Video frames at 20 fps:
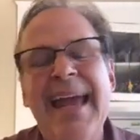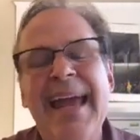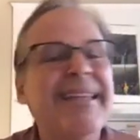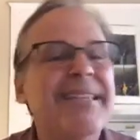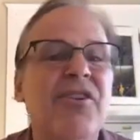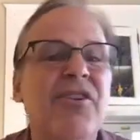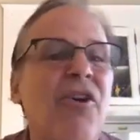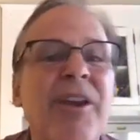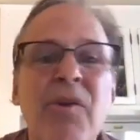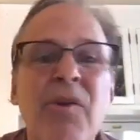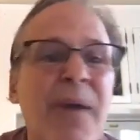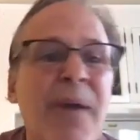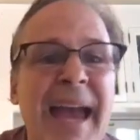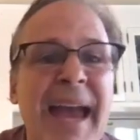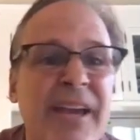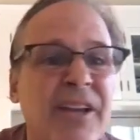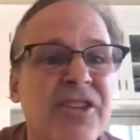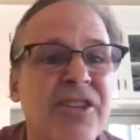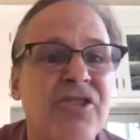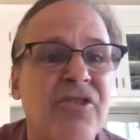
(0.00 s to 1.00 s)
And it's the only
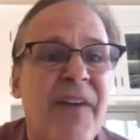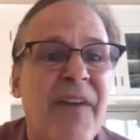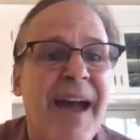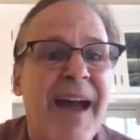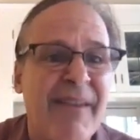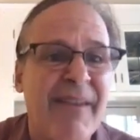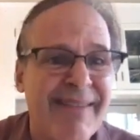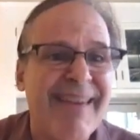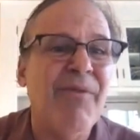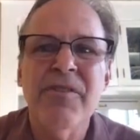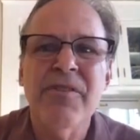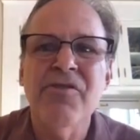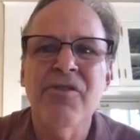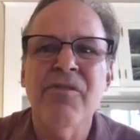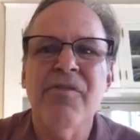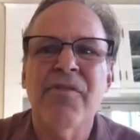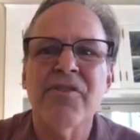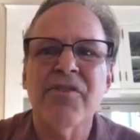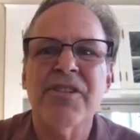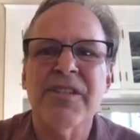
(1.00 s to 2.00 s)
way I could survive. The
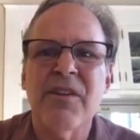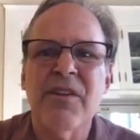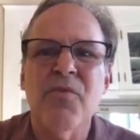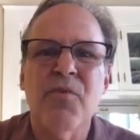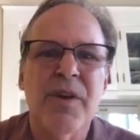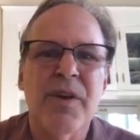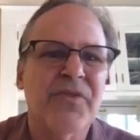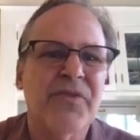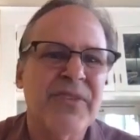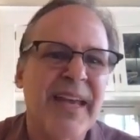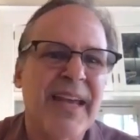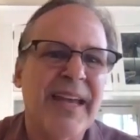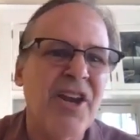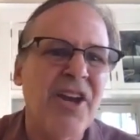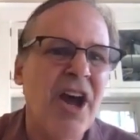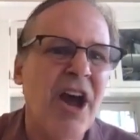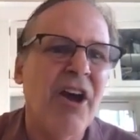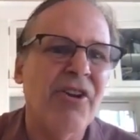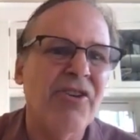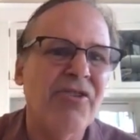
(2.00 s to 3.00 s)
university would have said,
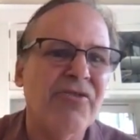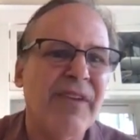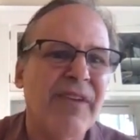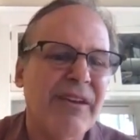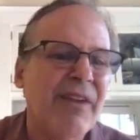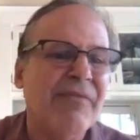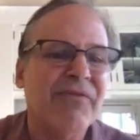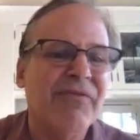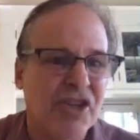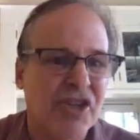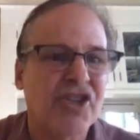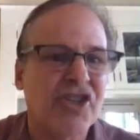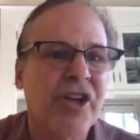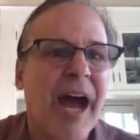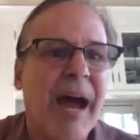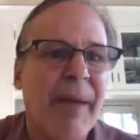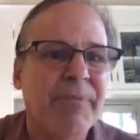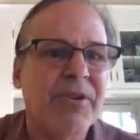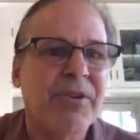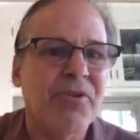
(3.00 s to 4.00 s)
no, you have to
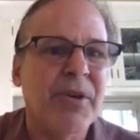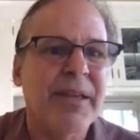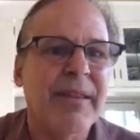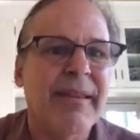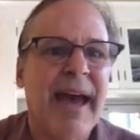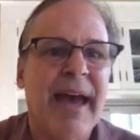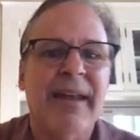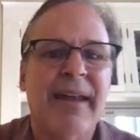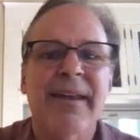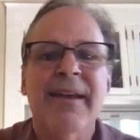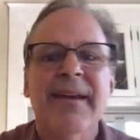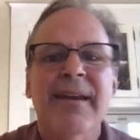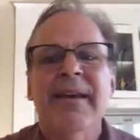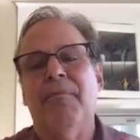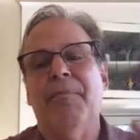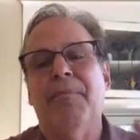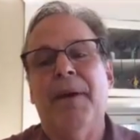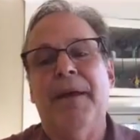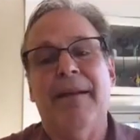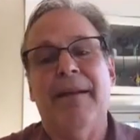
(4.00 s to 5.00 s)
stop doing that.
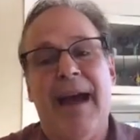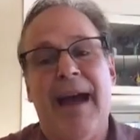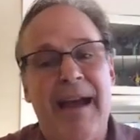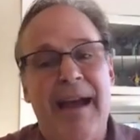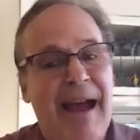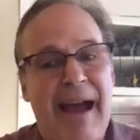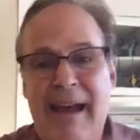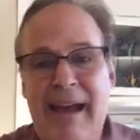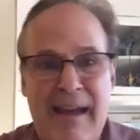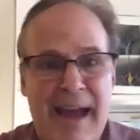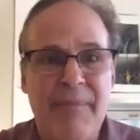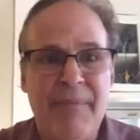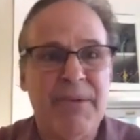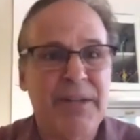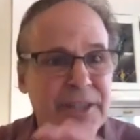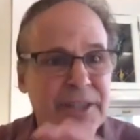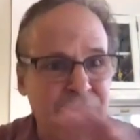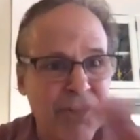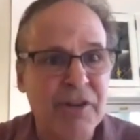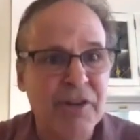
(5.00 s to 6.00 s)
But I'm
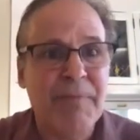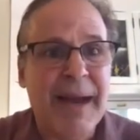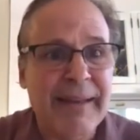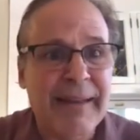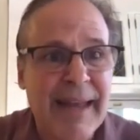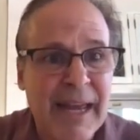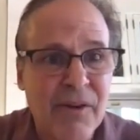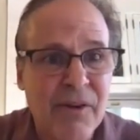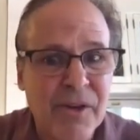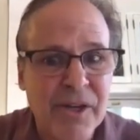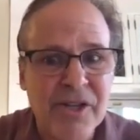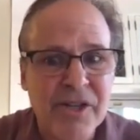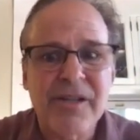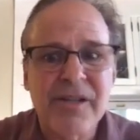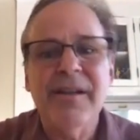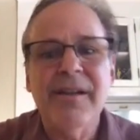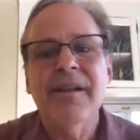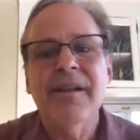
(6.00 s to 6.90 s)
clear in my language.